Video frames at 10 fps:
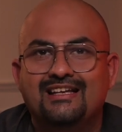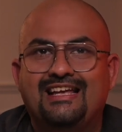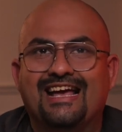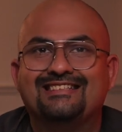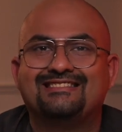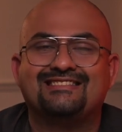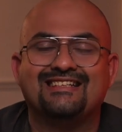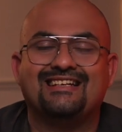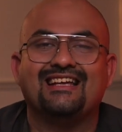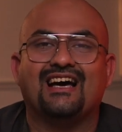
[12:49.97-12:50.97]
guests
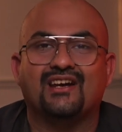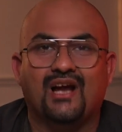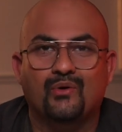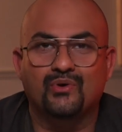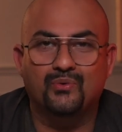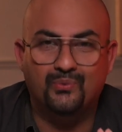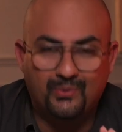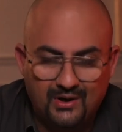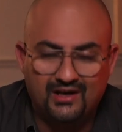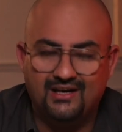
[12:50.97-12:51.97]
sitting around the
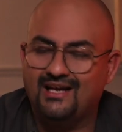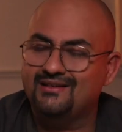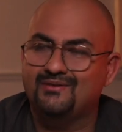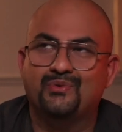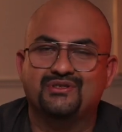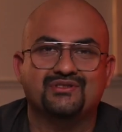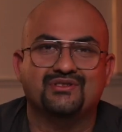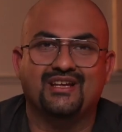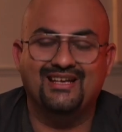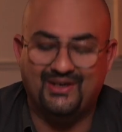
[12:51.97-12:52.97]
world, and which
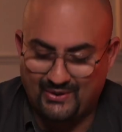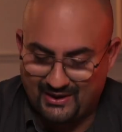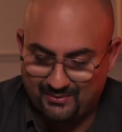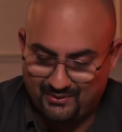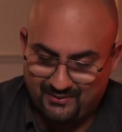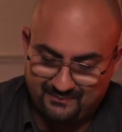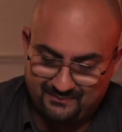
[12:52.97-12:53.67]
is incredible.